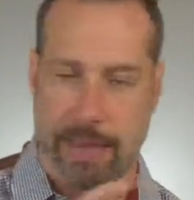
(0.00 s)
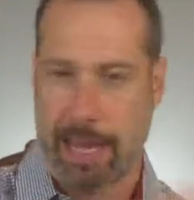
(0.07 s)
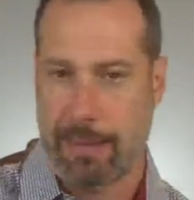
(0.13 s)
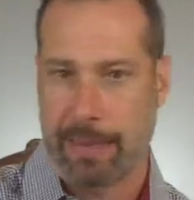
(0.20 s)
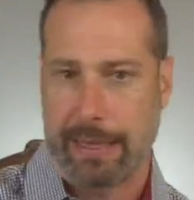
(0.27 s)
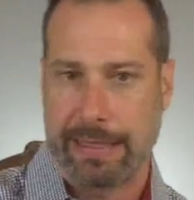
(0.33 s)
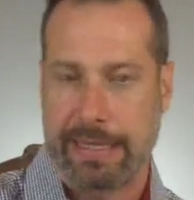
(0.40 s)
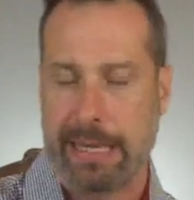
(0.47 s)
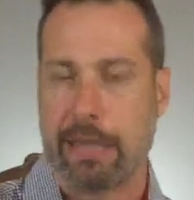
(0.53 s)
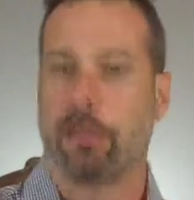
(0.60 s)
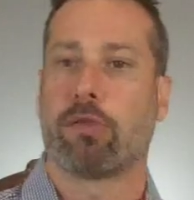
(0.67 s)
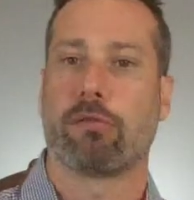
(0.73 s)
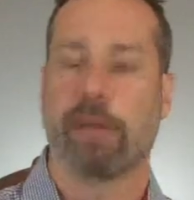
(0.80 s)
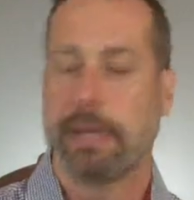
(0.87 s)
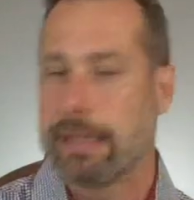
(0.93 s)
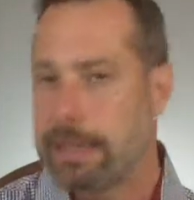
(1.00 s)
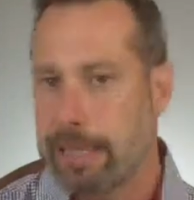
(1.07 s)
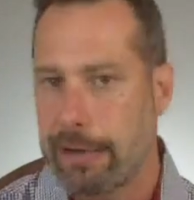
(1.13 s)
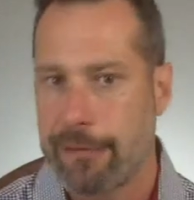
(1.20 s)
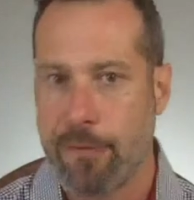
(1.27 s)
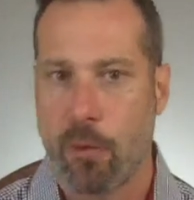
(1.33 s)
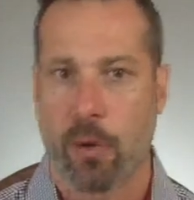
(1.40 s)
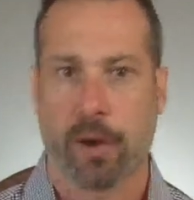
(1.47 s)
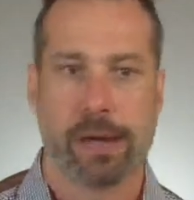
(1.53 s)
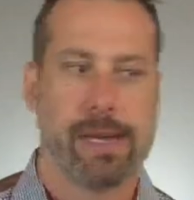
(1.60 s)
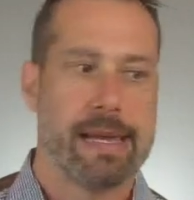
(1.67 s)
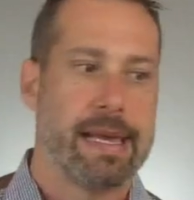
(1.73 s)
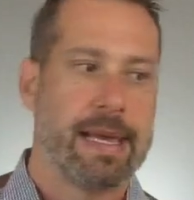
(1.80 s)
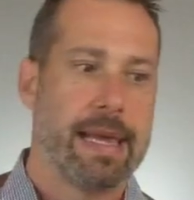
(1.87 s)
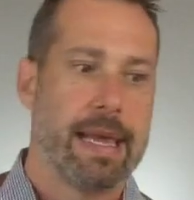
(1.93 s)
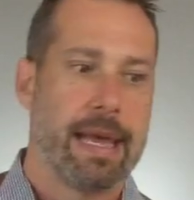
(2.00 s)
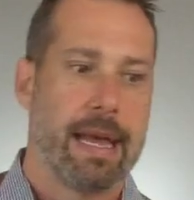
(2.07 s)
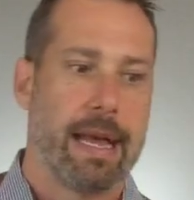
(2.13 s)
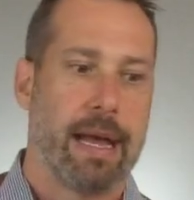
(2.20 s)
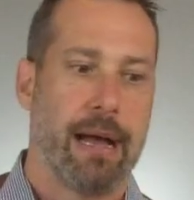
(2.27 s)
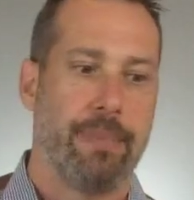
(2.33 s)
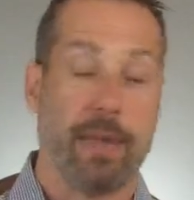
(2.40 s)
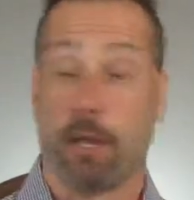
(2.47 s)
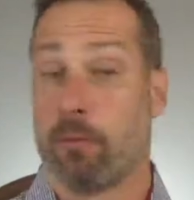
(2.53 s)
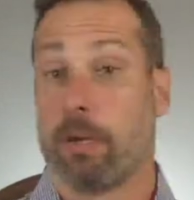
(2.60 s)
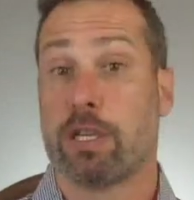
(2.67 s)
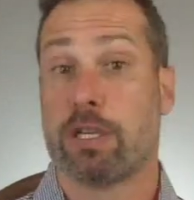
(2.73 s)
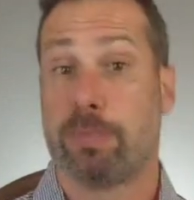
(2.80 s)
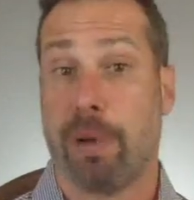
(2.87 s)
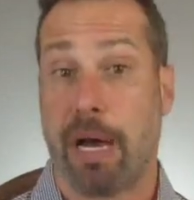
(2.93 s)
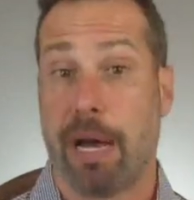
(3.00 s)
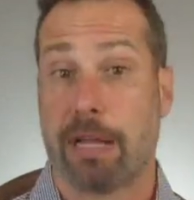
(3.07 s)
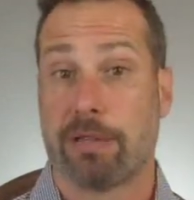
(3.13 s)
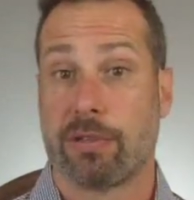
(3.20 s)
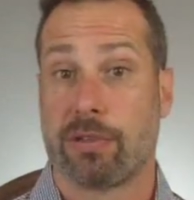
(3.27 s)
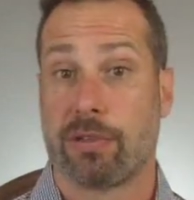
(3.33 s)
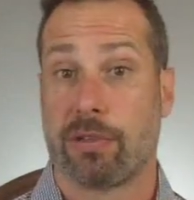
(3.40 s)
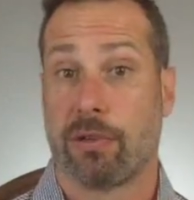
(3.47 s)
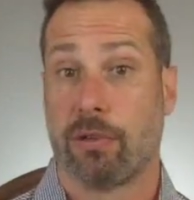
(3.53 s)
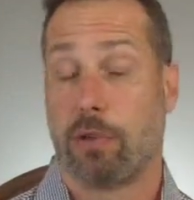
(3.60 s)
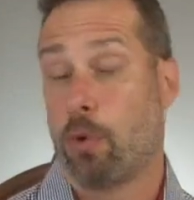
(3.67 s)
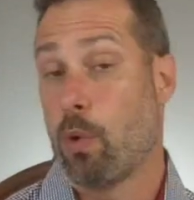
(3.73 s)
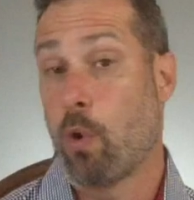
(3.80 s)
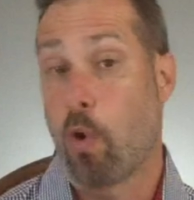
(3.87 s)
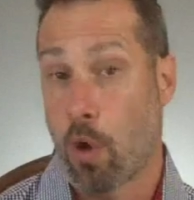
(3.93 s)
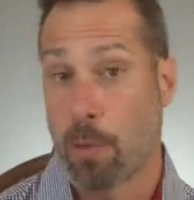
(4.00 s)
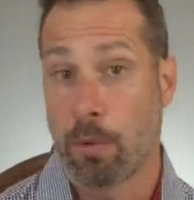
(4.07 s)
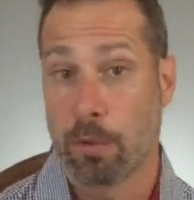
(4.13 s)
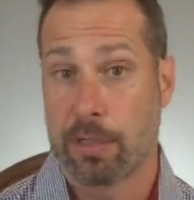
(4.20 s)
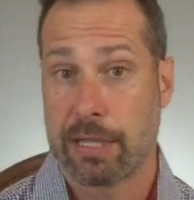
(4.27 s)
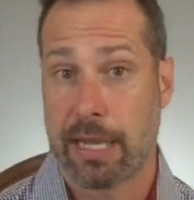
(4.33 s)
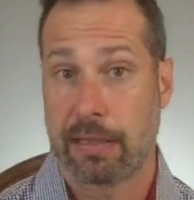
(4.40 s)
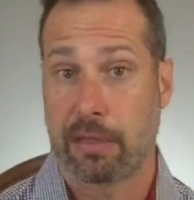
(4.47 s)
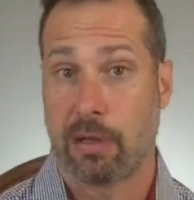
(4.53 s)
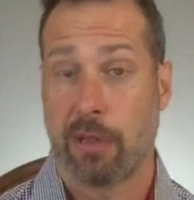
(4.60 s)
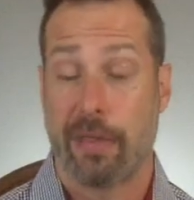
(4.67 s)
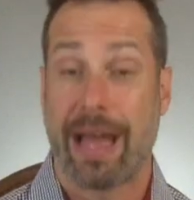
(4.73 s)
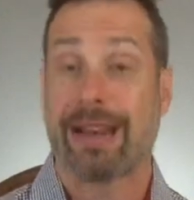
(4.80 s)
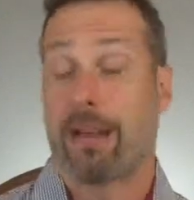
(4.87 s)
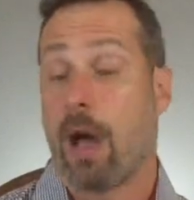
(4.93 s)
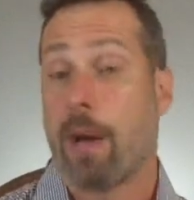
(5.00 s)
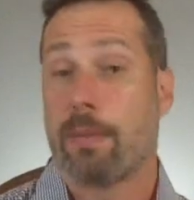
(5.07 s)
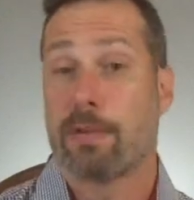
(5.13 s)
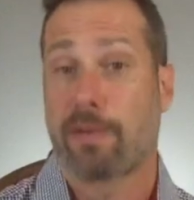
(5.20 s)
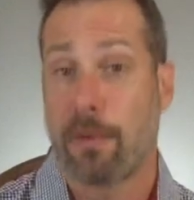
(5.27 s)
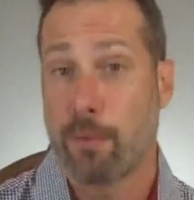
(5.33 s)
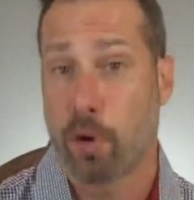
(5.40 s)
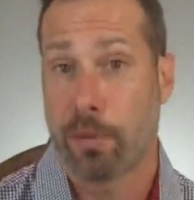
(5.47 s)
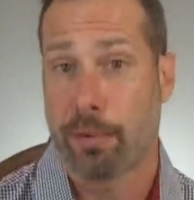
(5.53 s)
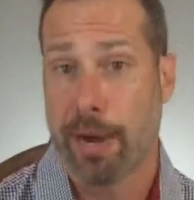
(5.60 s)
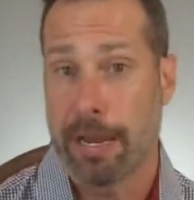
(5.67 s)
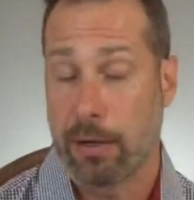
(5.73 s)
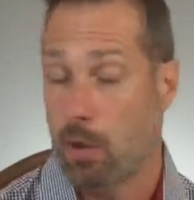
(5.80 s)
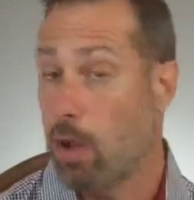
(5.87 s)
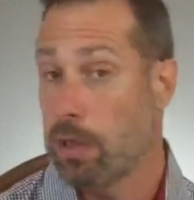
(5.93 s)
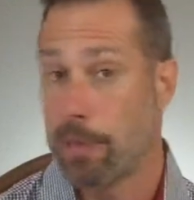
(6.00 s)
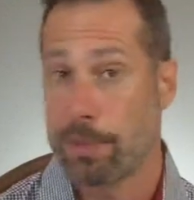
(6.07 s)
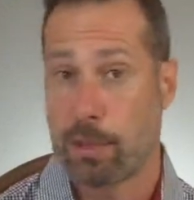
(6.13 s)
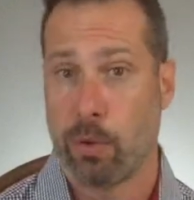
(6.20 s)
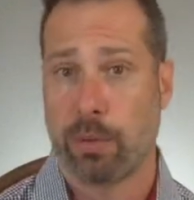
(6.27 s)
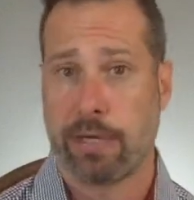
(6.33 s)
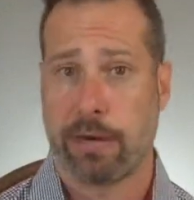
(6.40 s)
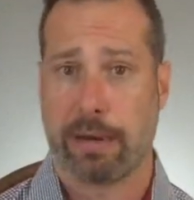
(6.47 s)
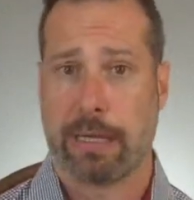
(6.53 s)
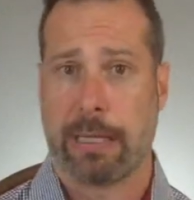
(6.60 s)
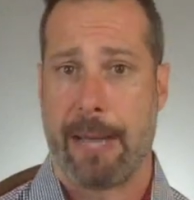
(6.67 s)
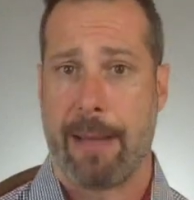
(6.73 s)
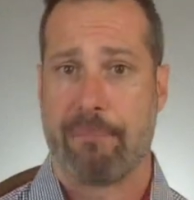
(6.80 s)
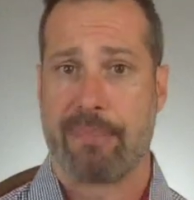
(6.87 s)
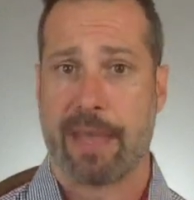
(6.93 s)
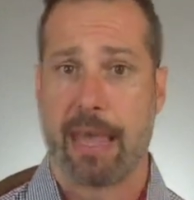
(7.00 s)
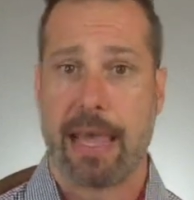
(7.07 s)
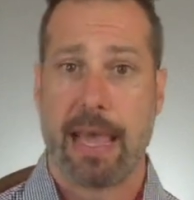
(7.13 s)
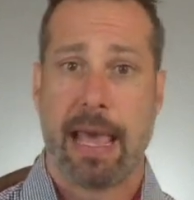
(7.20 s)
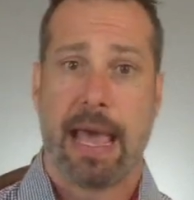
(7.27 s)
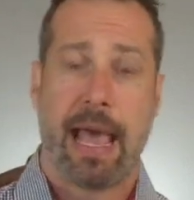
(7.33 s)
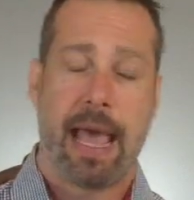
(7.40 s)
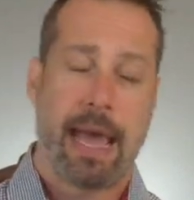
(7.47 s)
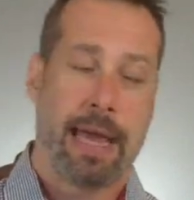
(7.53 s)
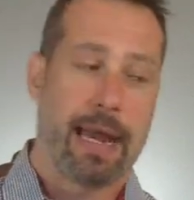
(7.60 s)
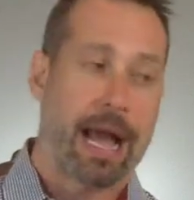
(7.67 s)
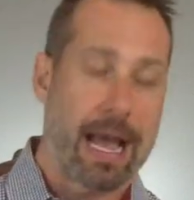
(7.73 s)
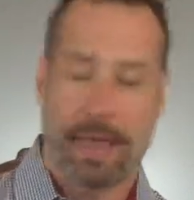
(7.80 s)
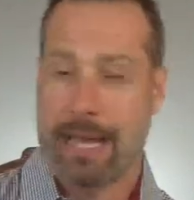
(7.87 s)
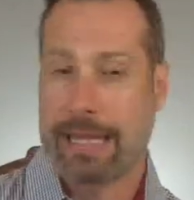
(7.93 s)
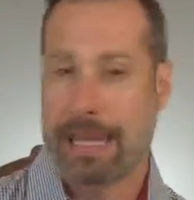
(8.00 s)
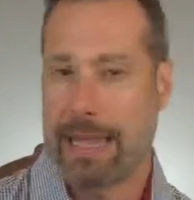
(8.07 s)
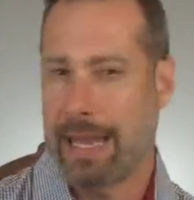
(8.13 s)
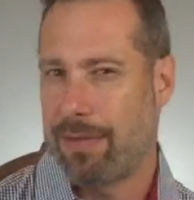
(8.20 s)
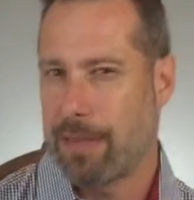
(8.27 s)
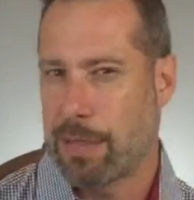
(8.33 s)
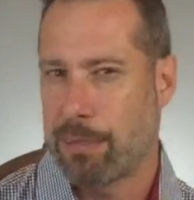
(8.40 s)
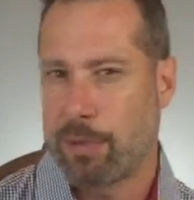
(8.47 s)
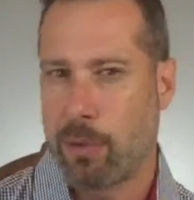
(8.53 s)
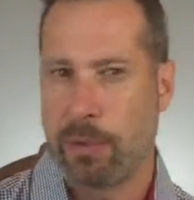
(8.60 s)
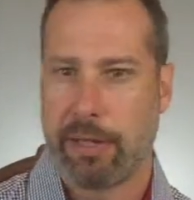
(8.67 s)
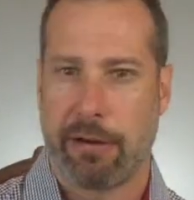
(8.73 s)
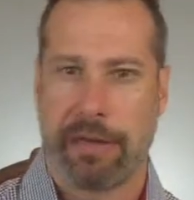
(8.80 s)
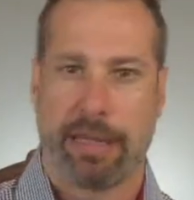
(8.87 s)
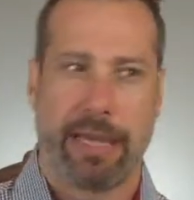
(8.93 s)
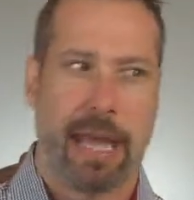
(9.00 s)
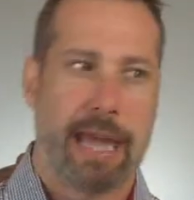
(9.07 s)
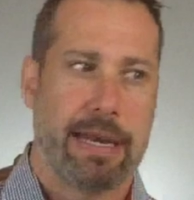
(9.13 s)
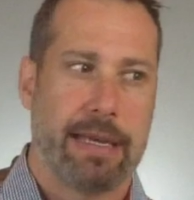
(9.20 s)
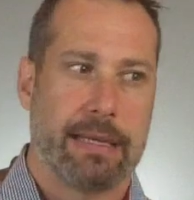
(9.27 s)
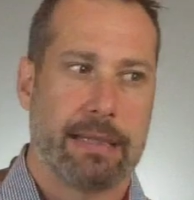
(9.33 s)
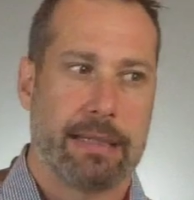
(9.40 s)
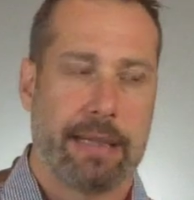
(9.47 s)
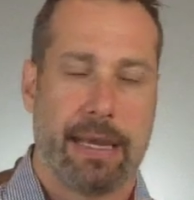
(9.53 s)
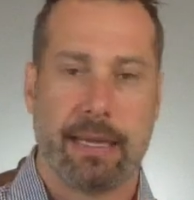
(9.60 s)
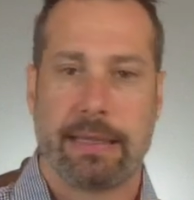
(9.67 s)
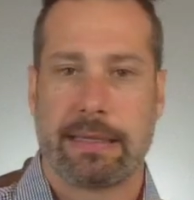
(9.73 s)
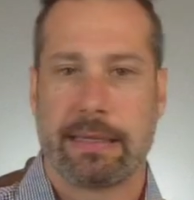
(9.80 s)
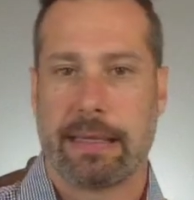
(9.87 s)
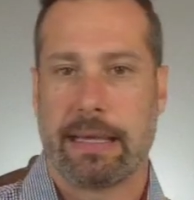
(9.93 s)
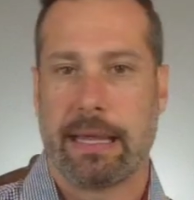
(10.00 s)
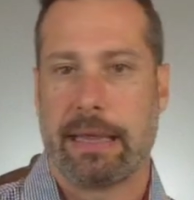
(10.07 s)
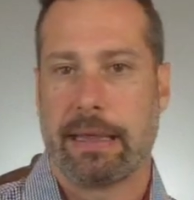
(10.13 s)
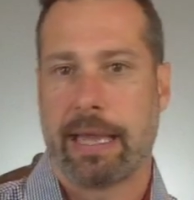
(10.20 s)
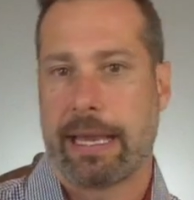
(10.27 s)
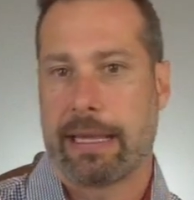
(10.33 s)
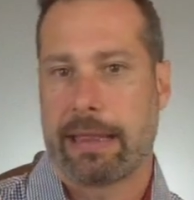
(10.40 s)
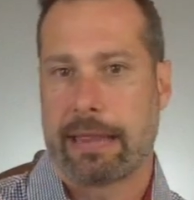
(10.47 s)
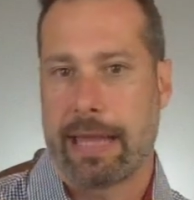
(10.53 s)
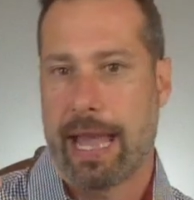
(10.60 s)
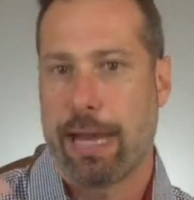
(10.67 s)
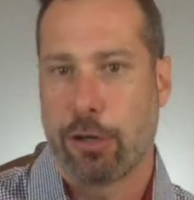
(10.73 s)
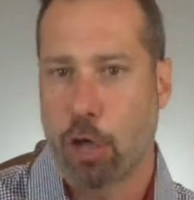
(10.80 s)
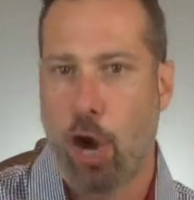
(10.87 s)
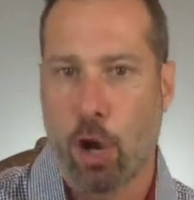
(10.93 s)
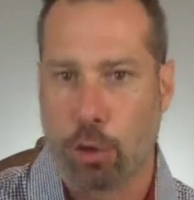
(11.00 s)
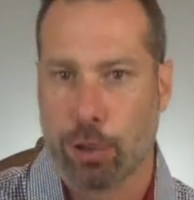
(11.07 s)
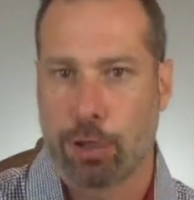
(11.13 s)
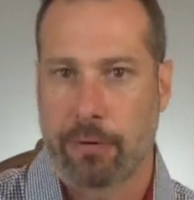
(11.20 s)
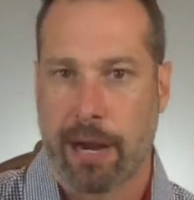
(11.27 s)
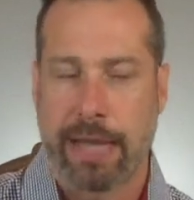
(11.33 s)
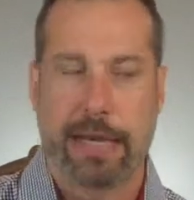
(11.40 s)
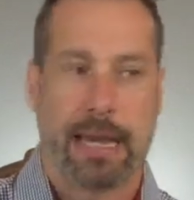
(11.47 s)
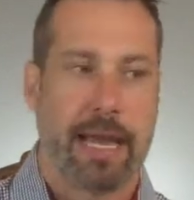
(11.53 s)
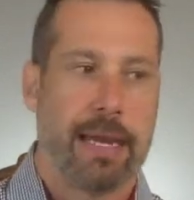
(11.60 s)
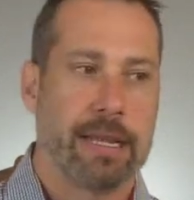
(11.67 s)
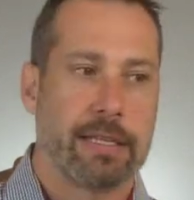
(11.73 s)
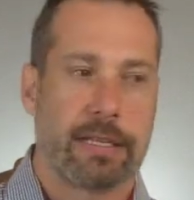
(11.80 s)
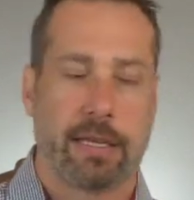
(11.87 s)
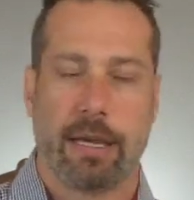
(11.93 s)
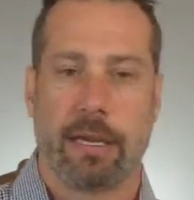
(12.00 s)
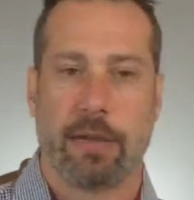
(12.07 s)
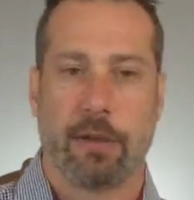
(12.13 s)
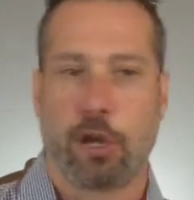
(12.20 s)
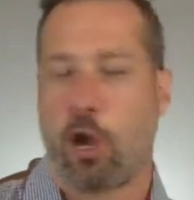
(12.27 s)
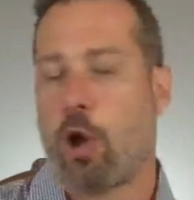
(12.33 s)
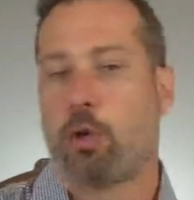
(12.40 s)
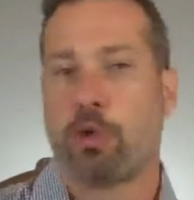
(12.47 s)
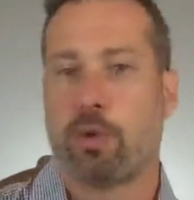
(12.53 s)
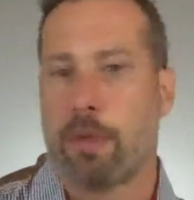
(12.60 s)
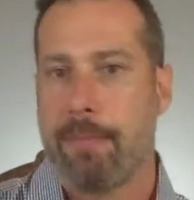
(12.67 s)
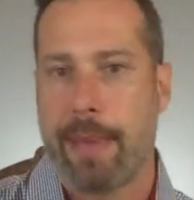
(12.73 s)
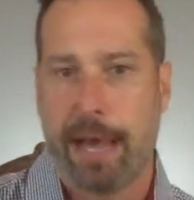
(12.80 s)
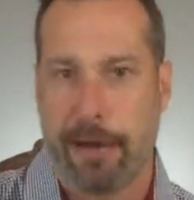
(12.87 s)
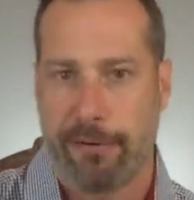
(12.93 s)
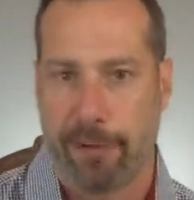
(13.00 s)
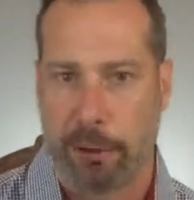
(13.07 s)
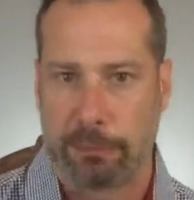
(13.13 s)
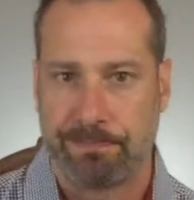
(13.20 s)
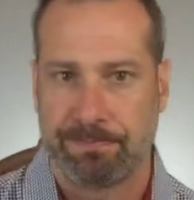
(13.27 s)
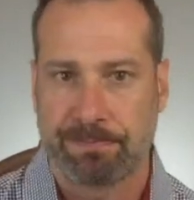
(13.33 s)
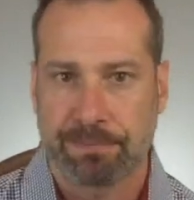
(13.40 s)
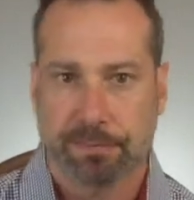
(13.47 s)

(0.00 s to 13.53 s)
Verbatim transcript: namely T3 and T4, uh, in response to a hormone signal that comes from your brain called the pituitary gland. And I like to think of this pituitary gland as, as uh, like the head coach, right? And it's the, the coach with a megaphone.